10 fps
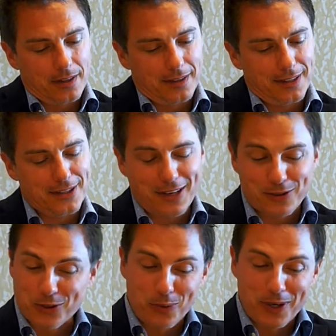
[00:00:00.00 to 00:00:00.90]
this sounds
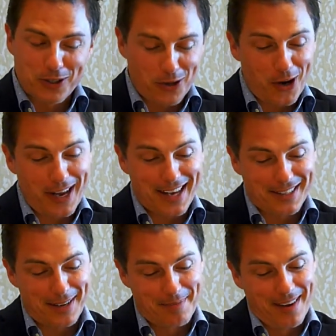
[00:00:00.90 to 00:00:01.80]
so weird to talk as
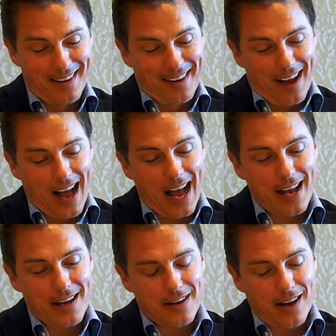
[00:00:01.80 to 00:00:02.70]
him,
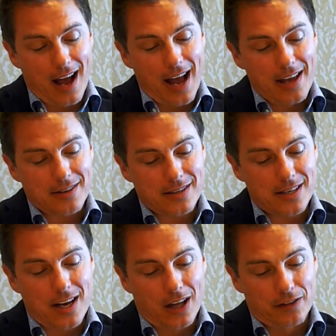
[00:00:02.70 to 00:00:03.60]
mm-hmm. I
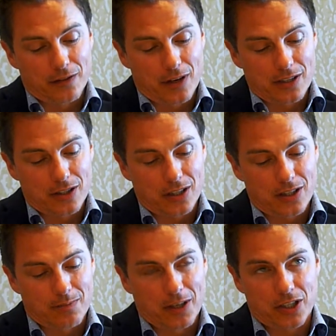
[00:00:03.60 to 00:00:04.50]
see Oliver as just
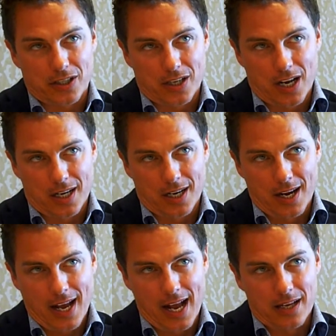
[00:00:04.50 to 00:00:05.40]
as much a son
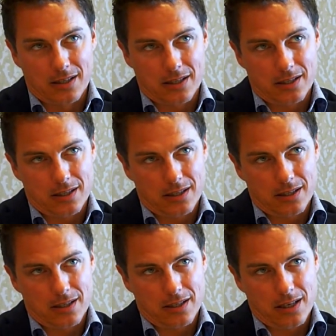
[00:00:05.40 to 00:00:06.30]
as
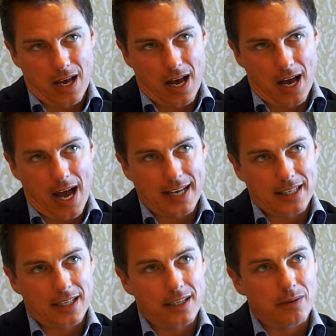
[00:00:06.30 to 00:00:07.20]
I
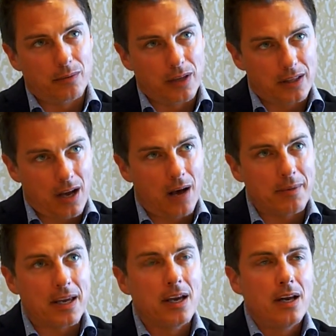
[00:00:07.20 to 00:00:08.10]
did with
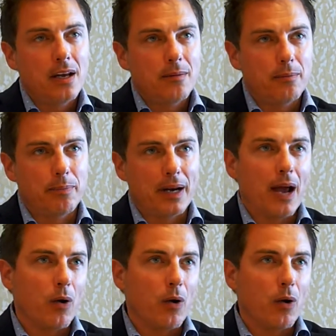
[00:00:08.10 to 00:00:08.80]
Tommy, but